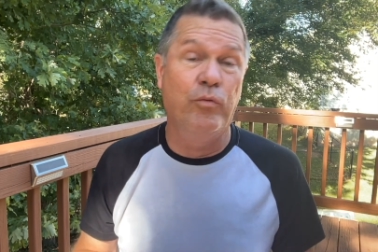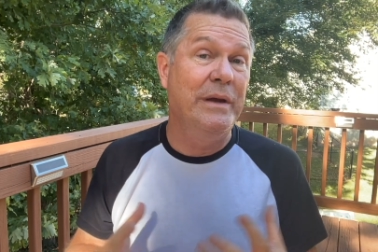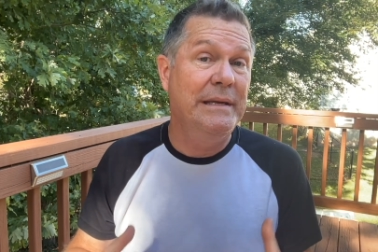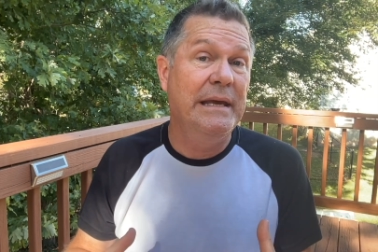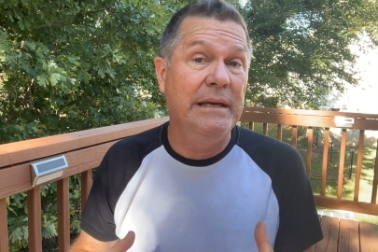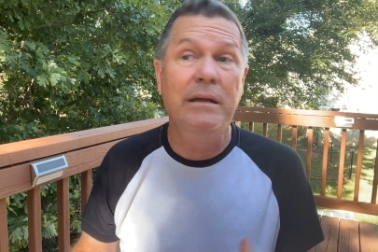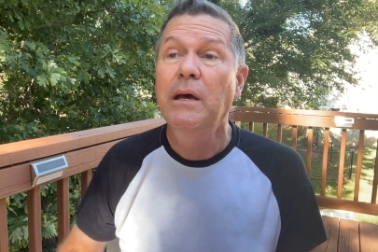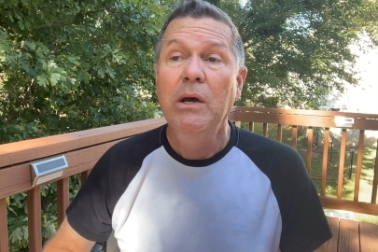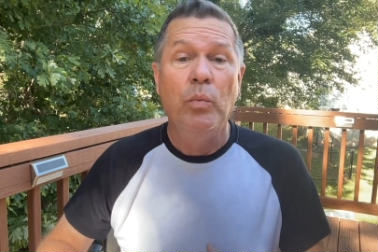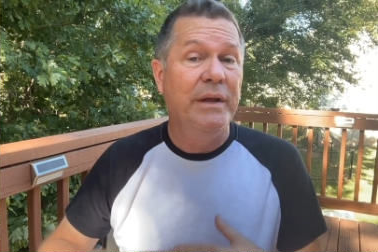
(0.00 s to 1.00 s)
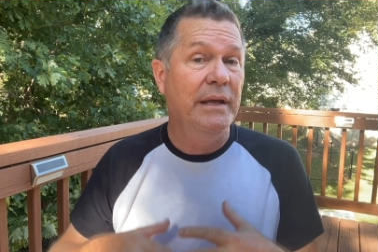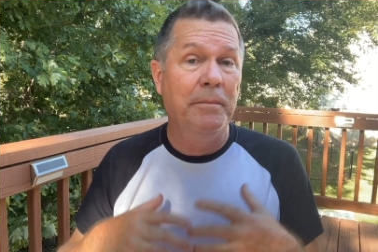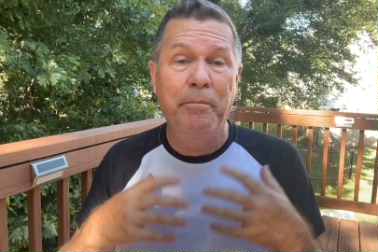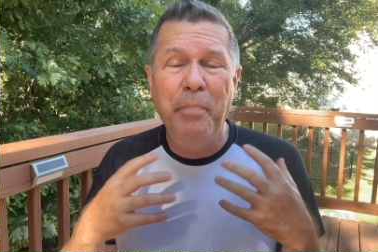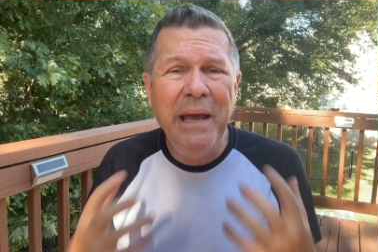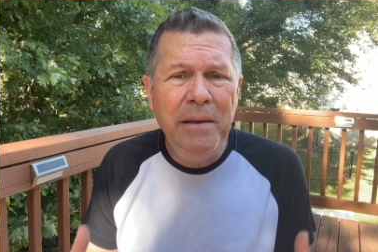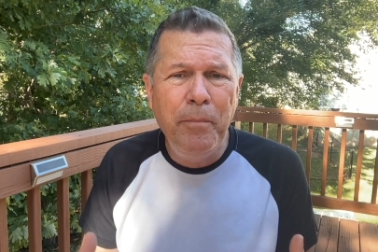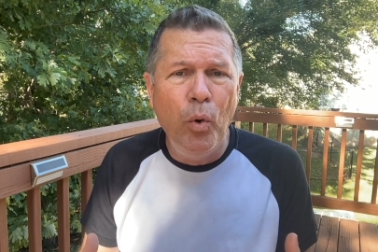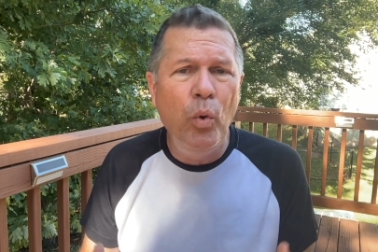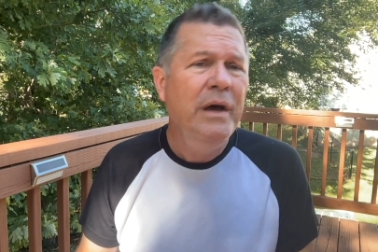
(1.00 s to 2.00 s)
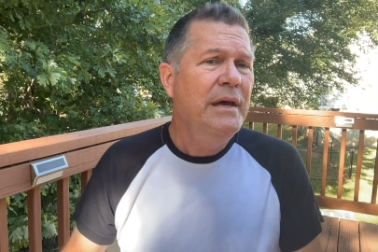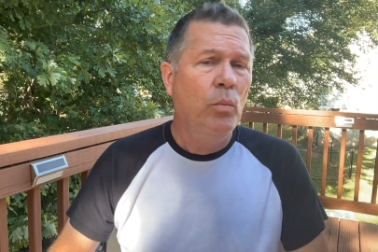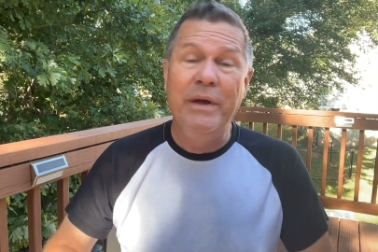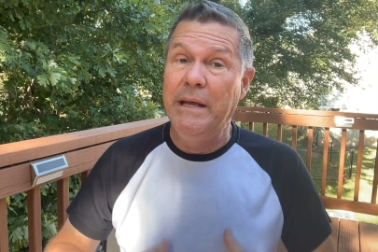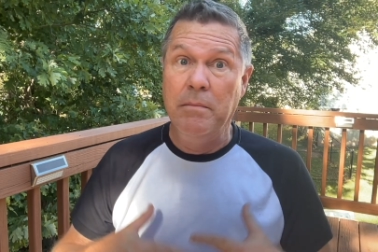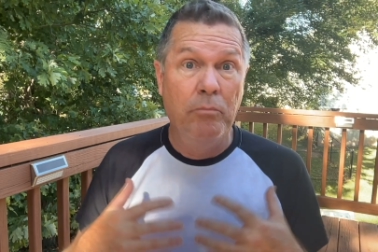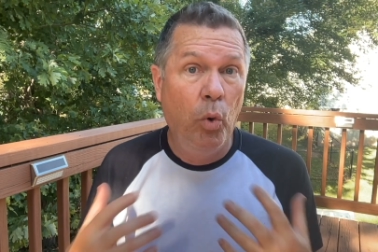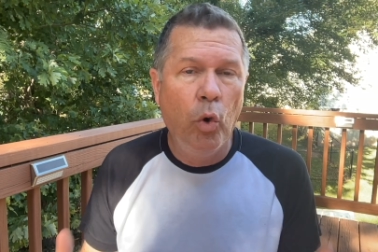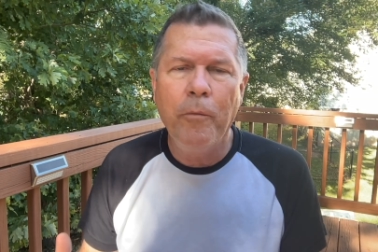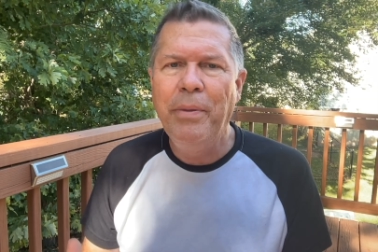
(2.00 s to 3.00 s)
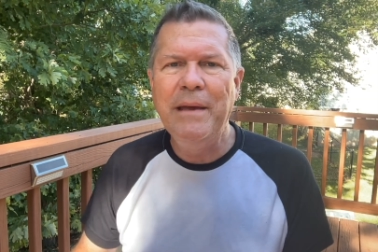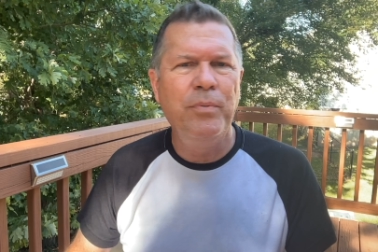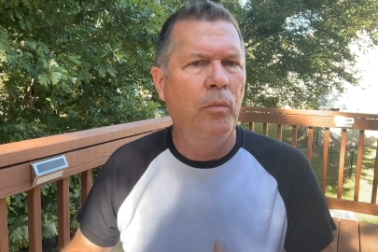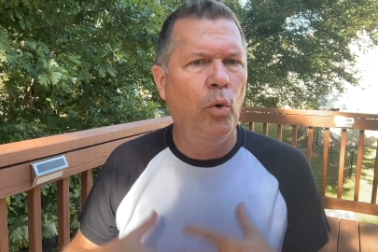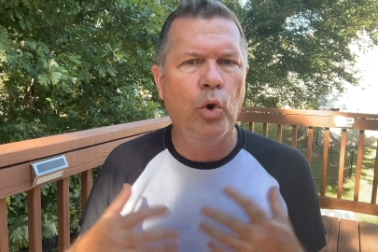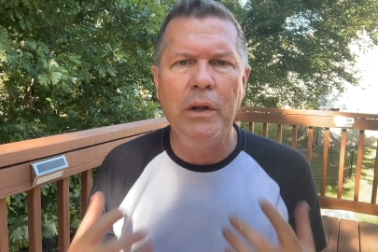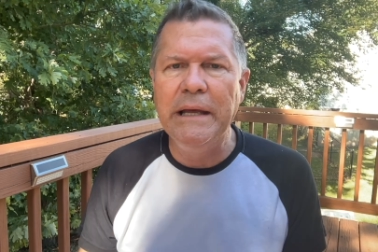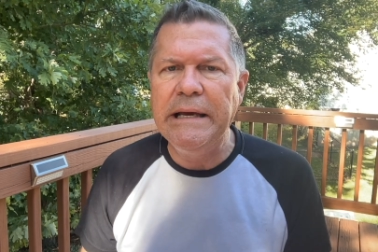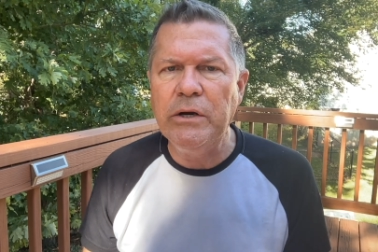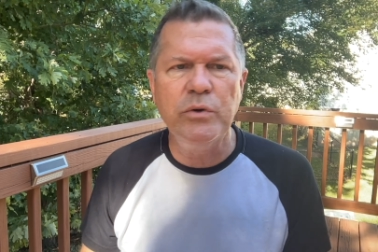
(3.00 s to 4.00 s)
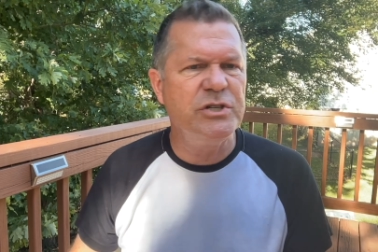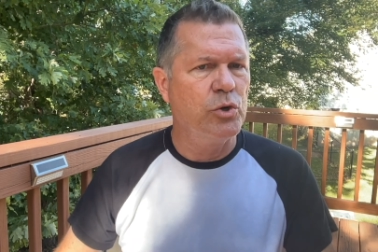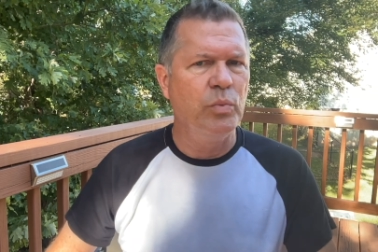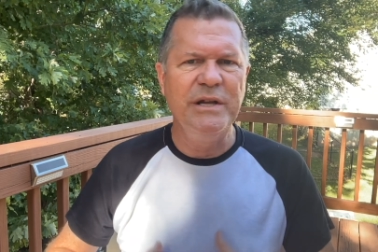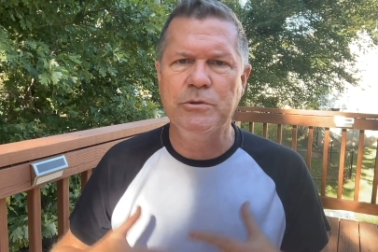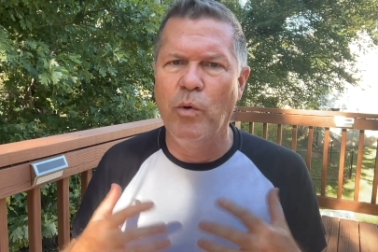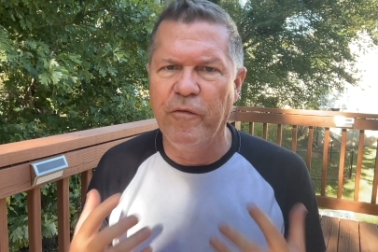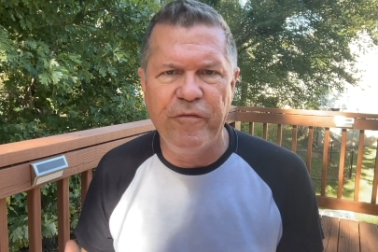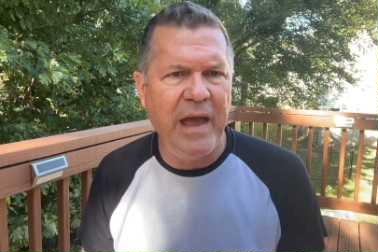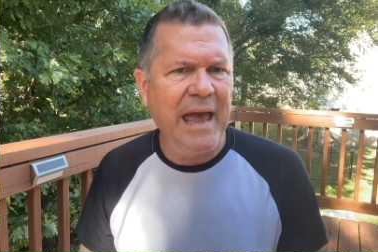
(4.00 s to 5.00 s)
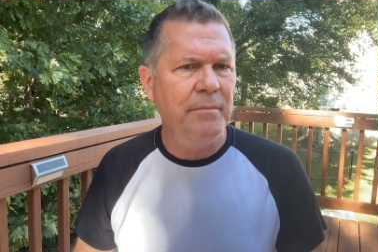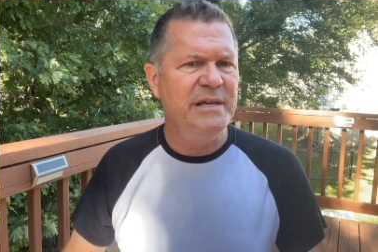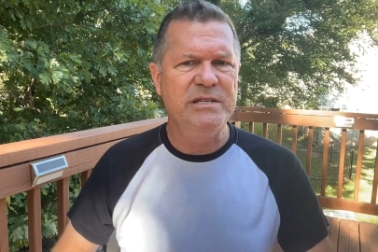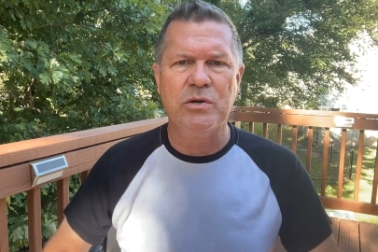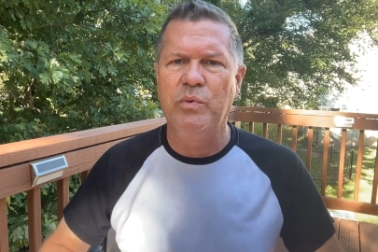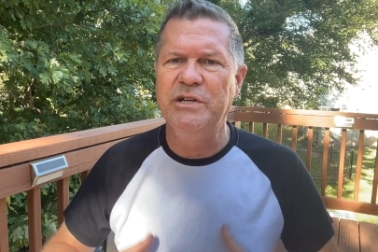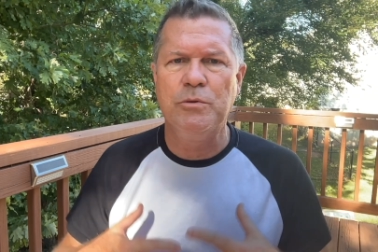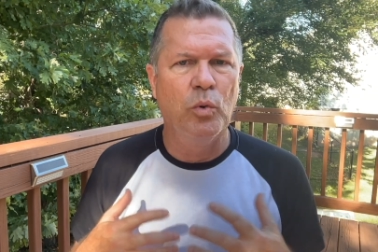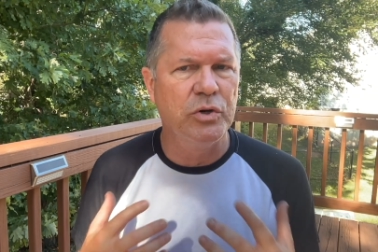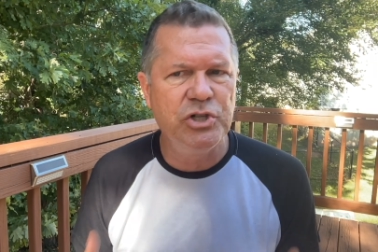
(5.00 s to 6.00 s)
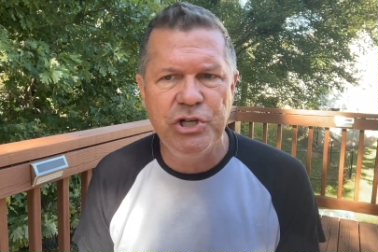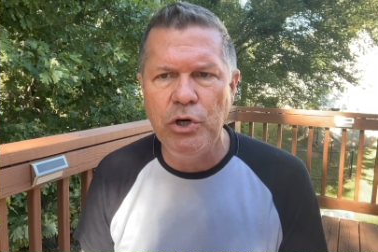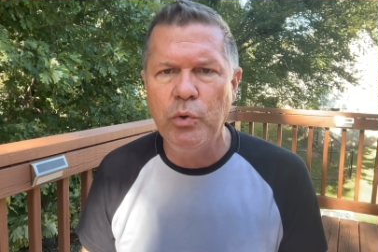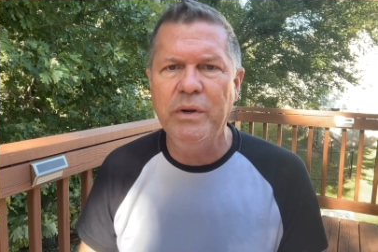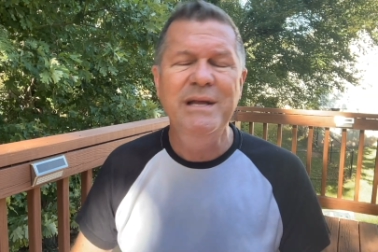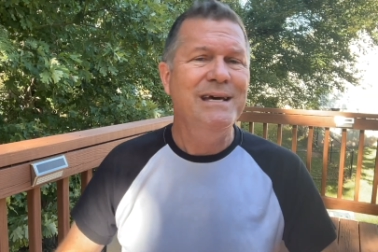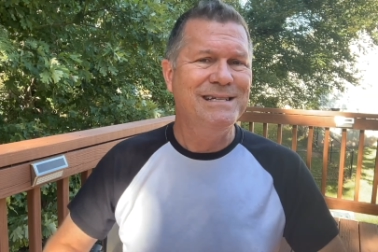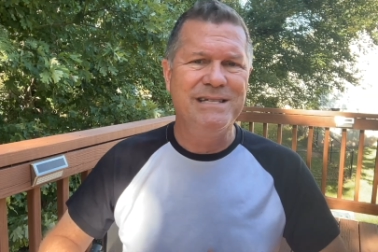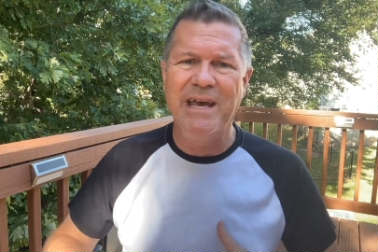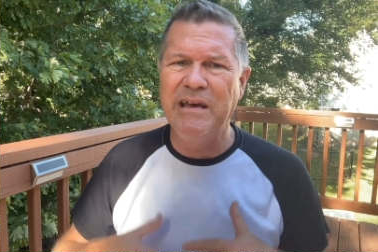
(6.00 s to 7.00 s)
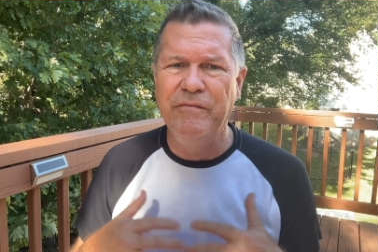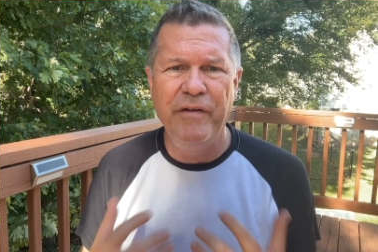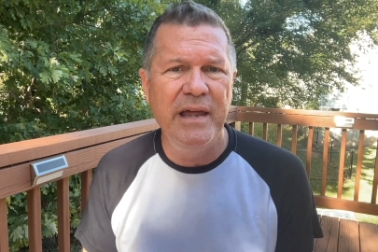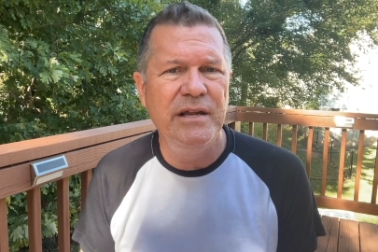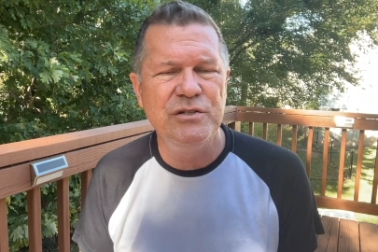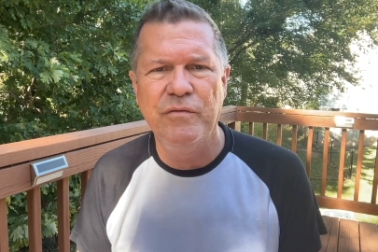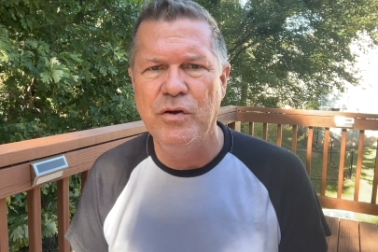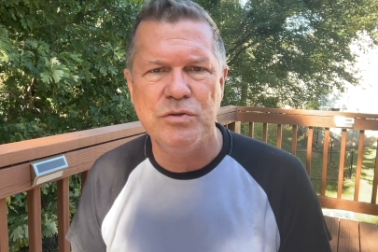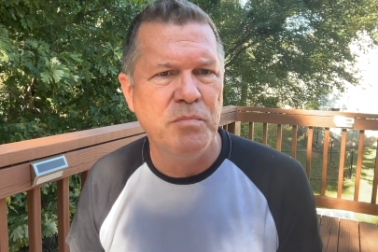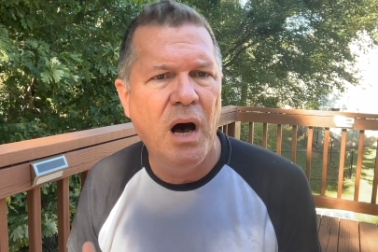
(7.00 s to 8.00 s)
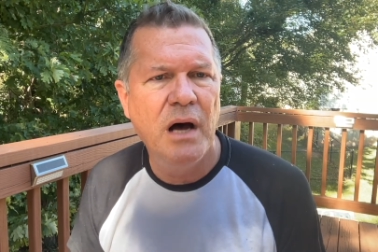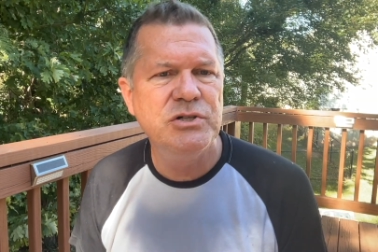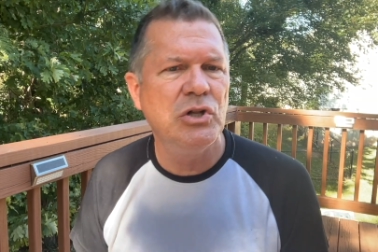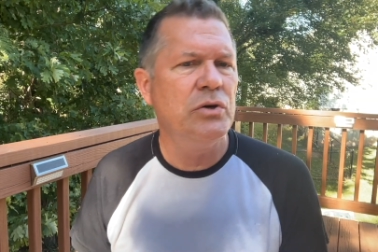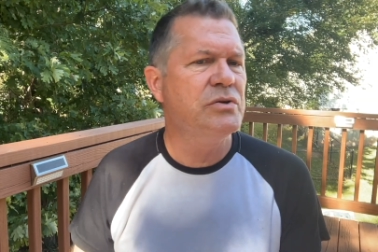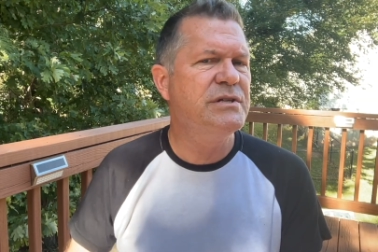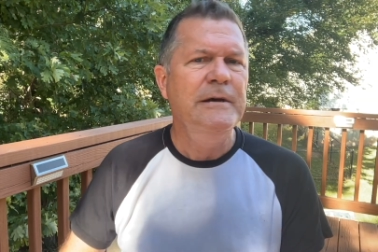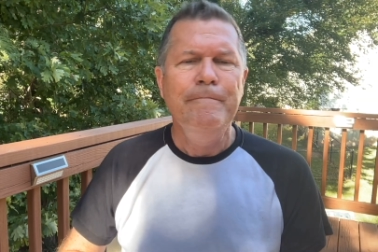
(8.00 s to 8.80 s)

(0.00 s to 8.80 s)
We need we need people, we need more people, more leaders to reach more families, to reach more children, to take advantage of those modulars